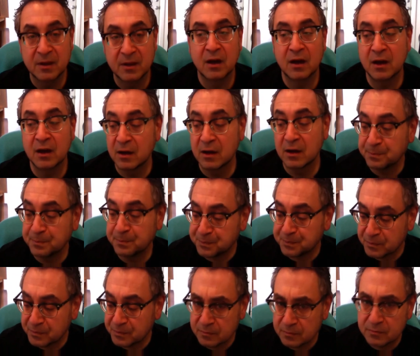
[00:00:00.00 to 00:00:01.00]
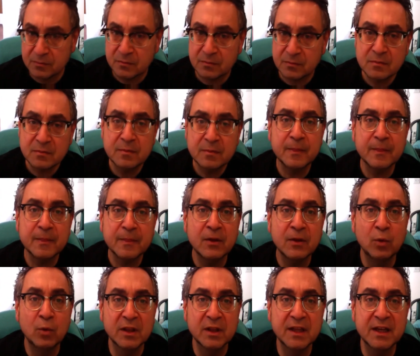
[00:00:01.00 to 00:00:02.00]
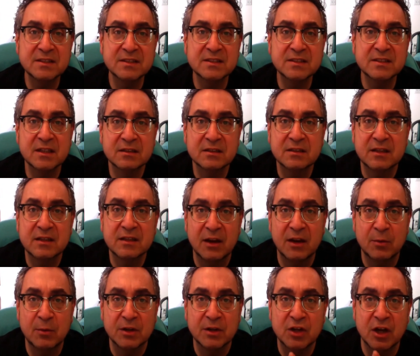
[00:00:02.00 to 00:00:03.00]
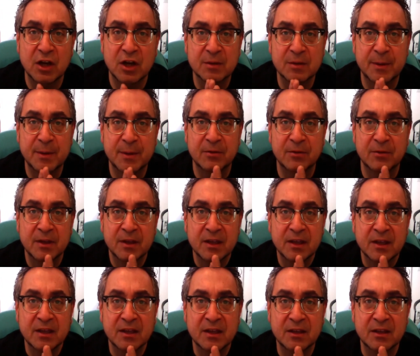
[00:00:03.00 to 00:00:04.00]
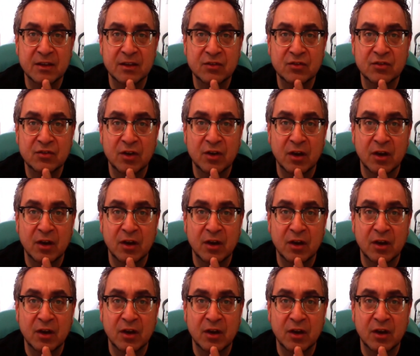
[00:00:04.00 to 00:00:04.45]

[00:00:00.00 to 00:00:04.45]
One last thing that I want to talk about is